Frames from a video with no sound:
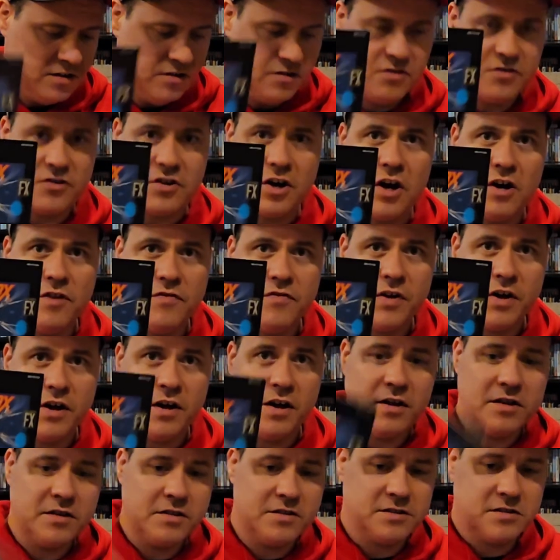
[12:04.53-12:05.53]
Star
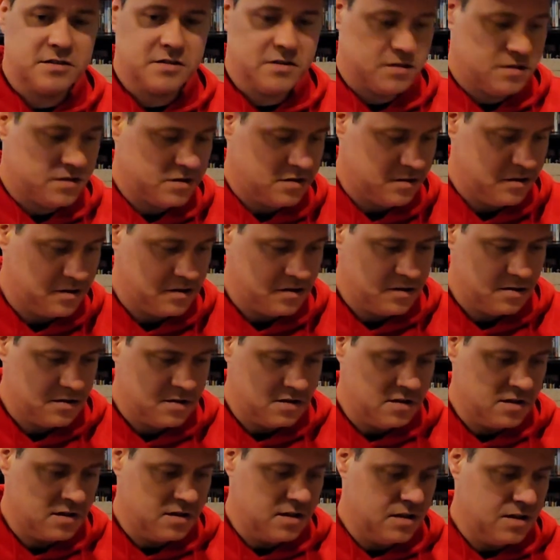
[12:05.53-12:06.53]
Fox,
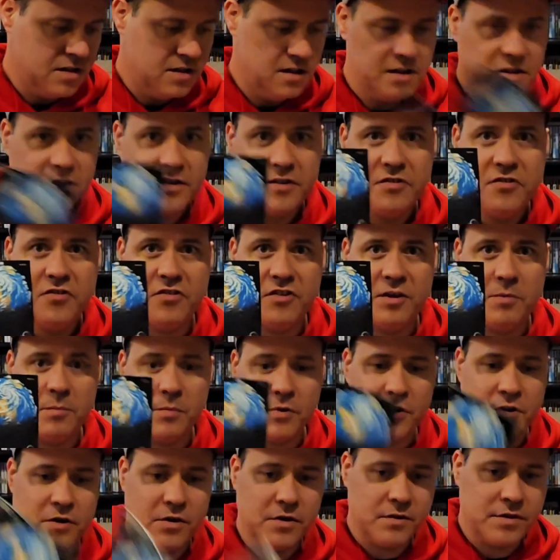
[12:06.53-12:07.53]
Sim
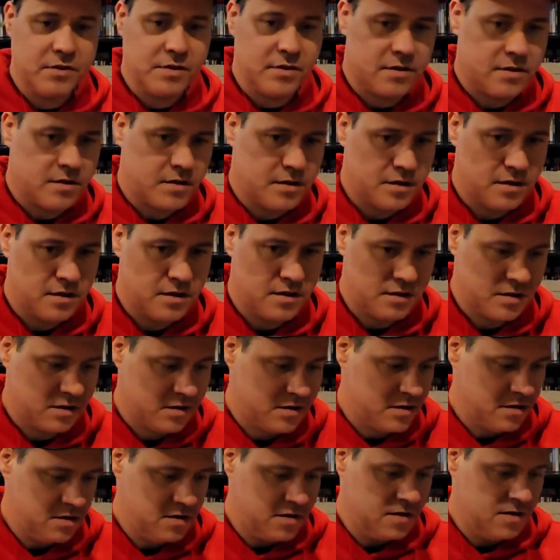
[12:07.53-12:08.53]
Earth,
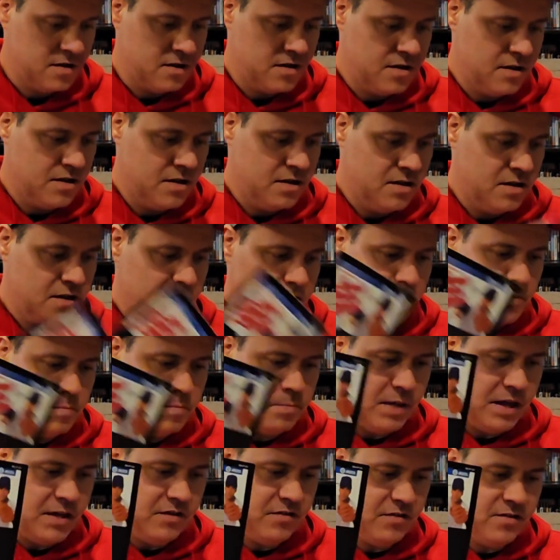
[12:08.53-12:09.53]

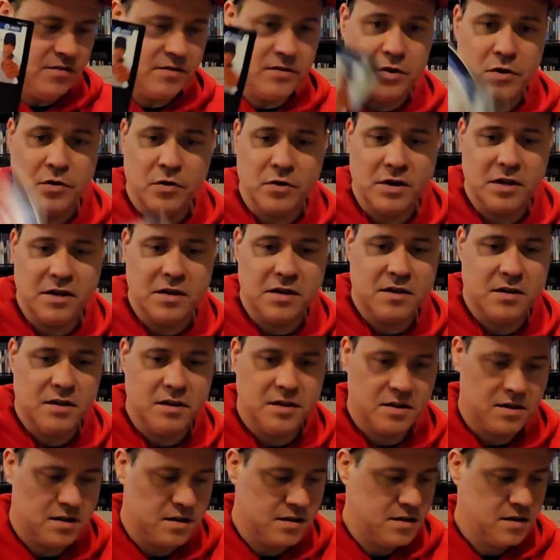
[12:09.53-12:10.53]
Bases Loaded,
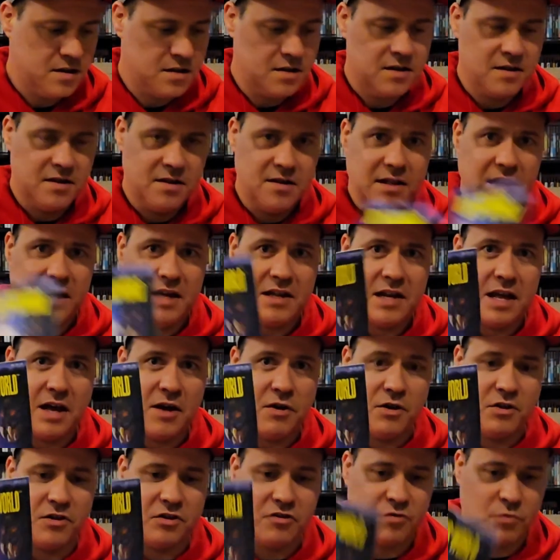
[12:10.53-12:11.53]
and
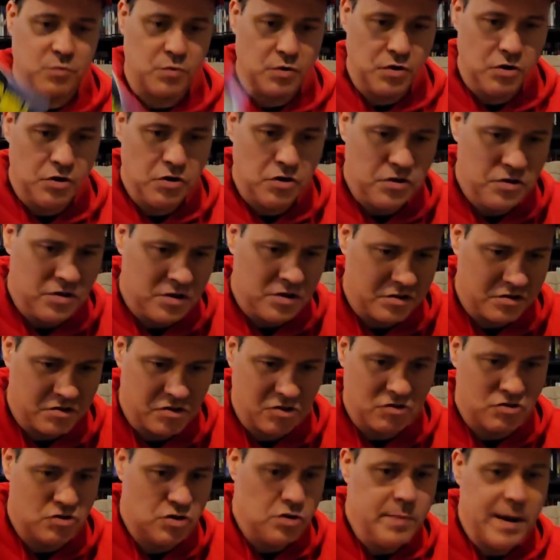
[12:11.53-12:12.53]
Out of This World.
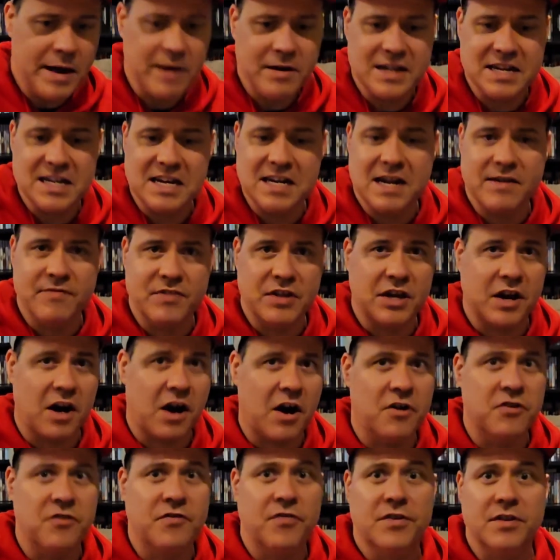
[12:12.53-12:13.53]
Too bad he didn't have the
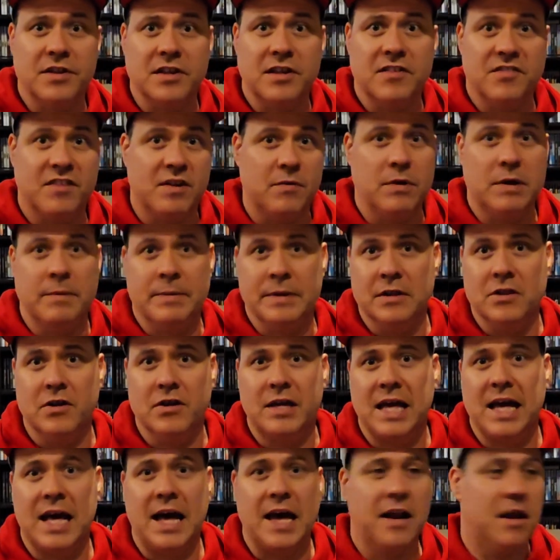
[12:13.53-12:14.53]
carts for these. He would have been
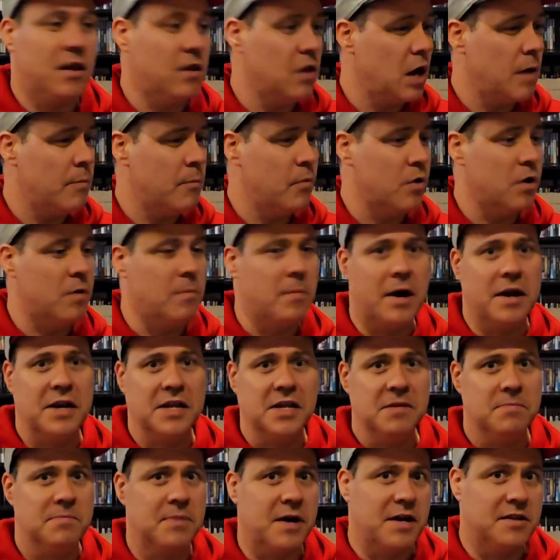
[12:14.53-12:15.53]
looking at a lot more
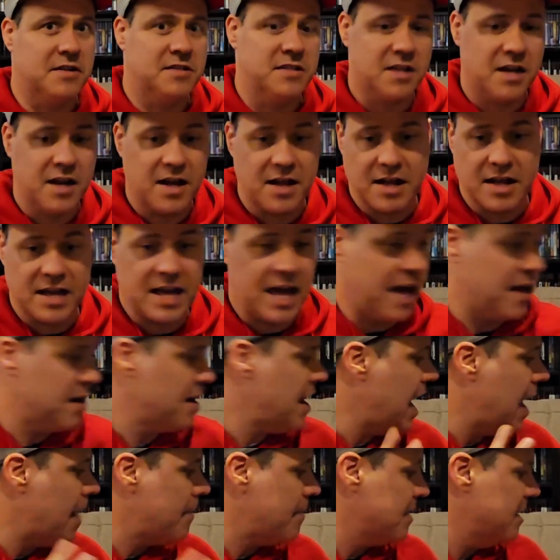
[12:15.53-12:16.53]
money, but again,
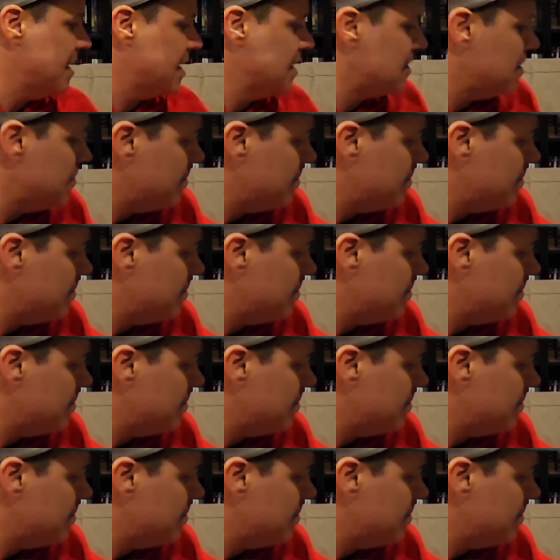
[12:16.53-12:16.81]
happy to get the